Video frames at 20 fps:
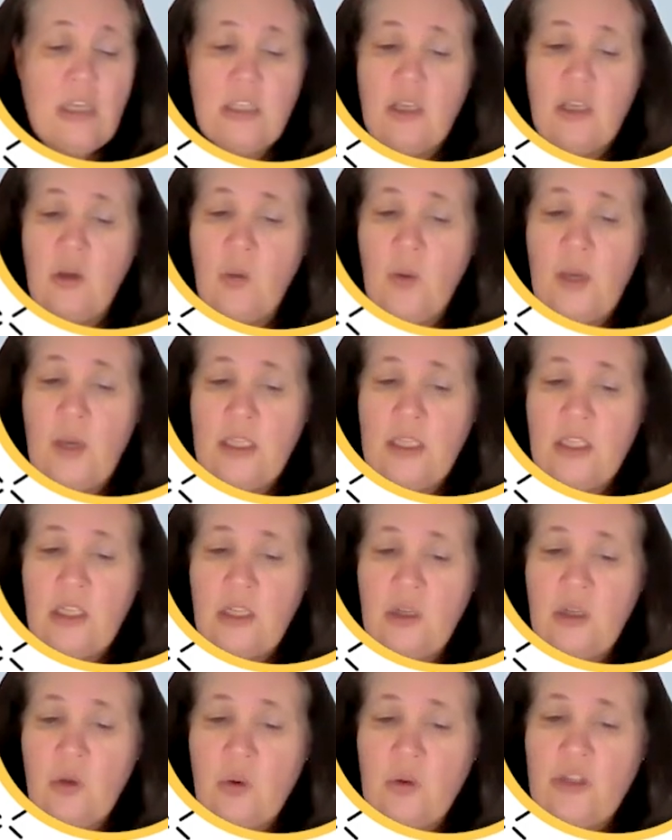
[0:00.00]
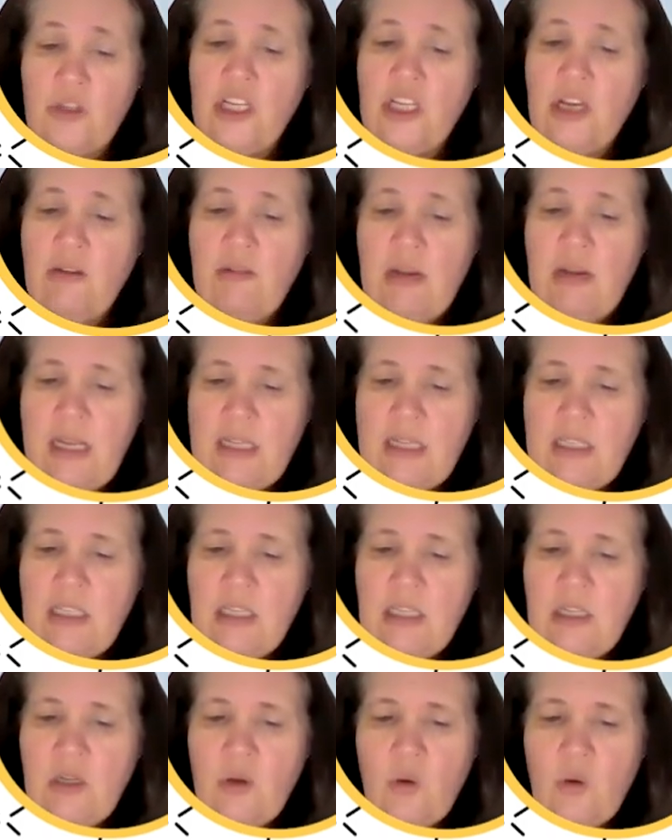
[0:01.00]
ask a question or share a
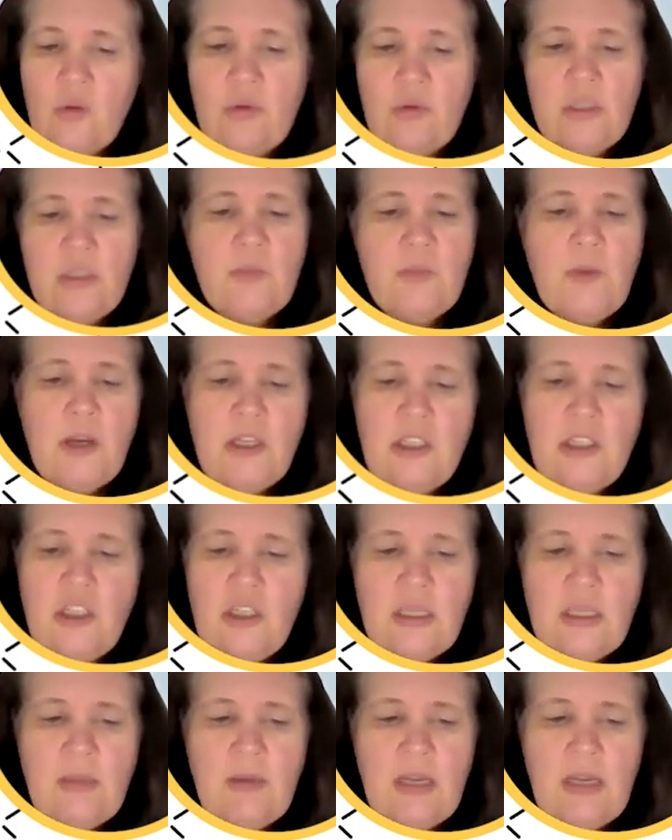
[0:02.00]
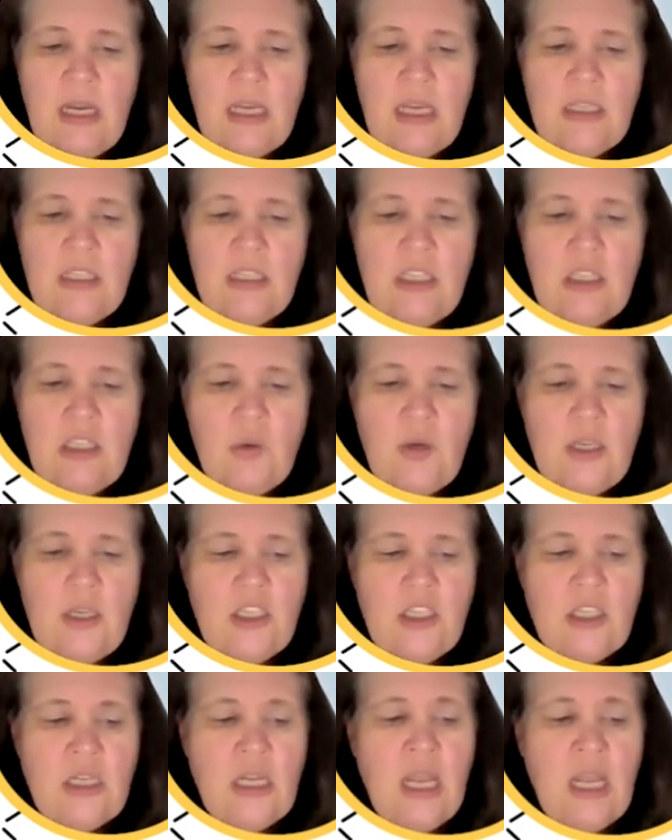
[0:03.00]
lesson or respond to someone else's
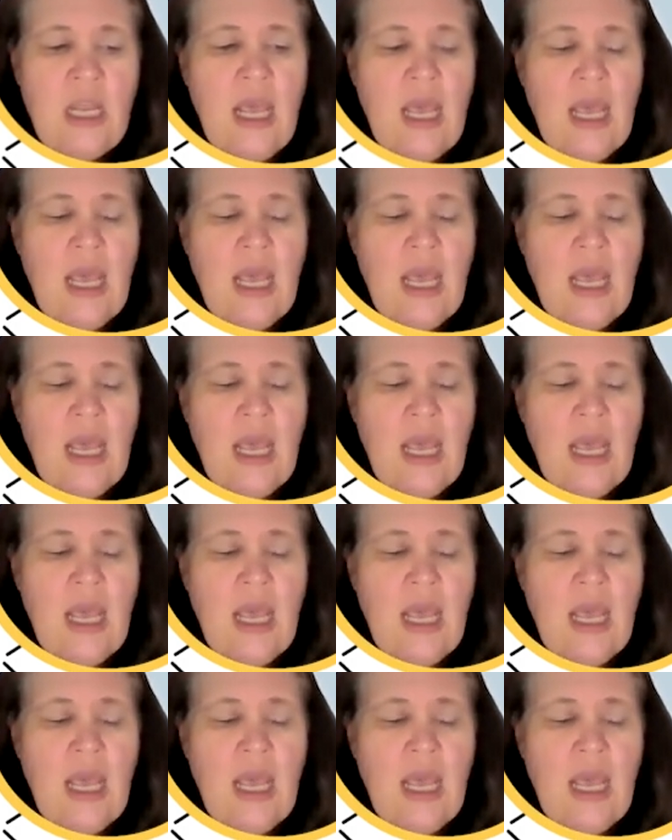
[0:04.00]
question.